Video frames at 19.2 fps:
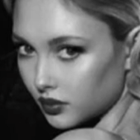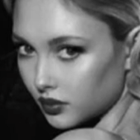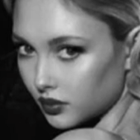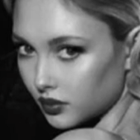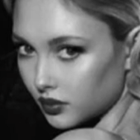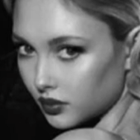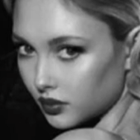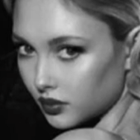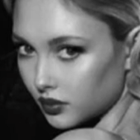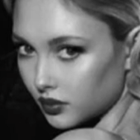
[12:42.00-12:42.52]

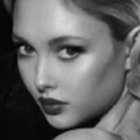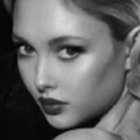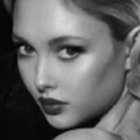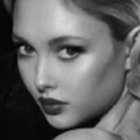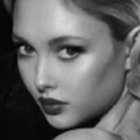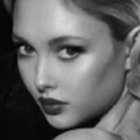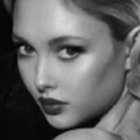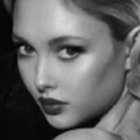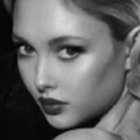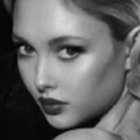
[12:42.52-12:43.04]

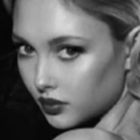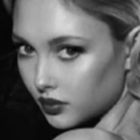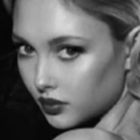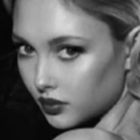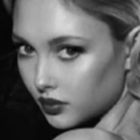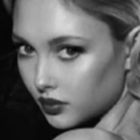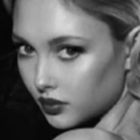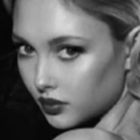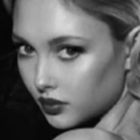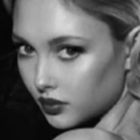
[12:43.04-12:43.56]

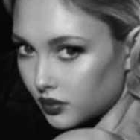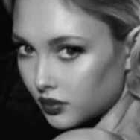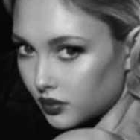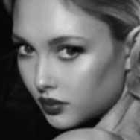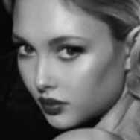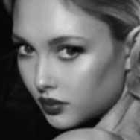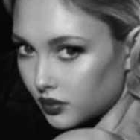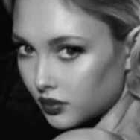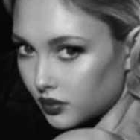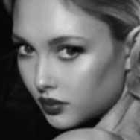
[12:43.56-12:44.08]

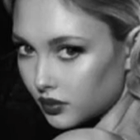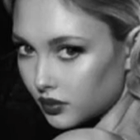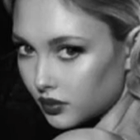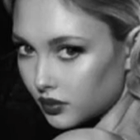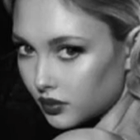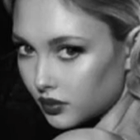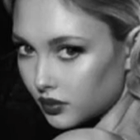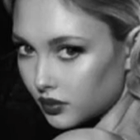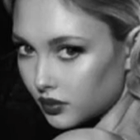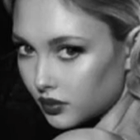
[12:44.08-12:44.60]

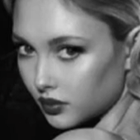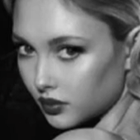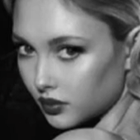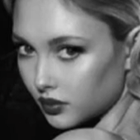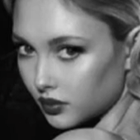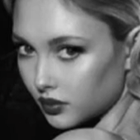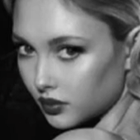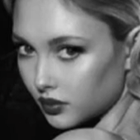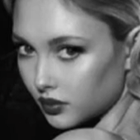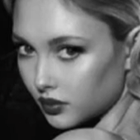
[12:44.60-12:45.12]

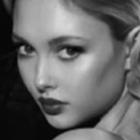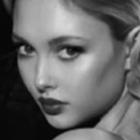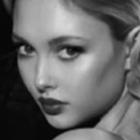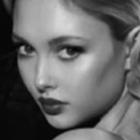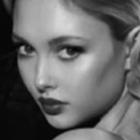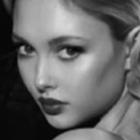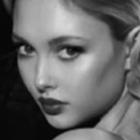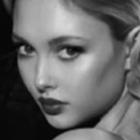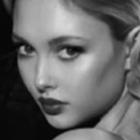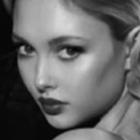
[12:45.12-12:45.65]

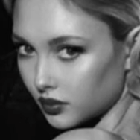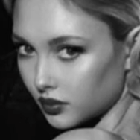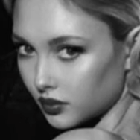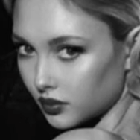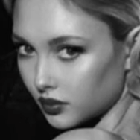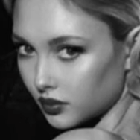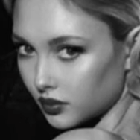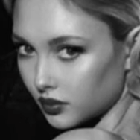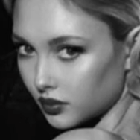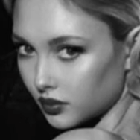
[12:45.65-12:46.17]

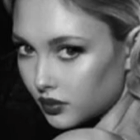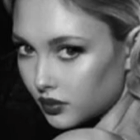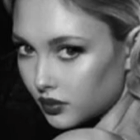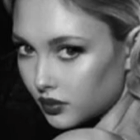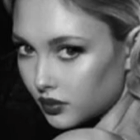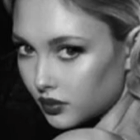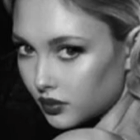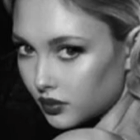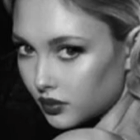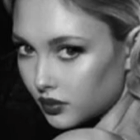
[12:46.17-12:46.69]

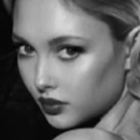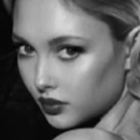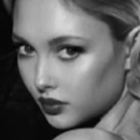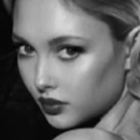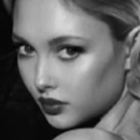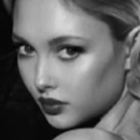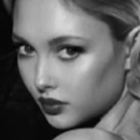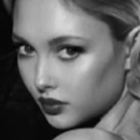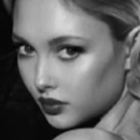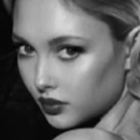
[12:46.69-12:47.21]

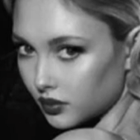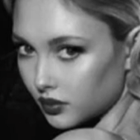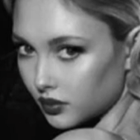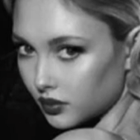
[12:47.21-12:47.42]
[no speech]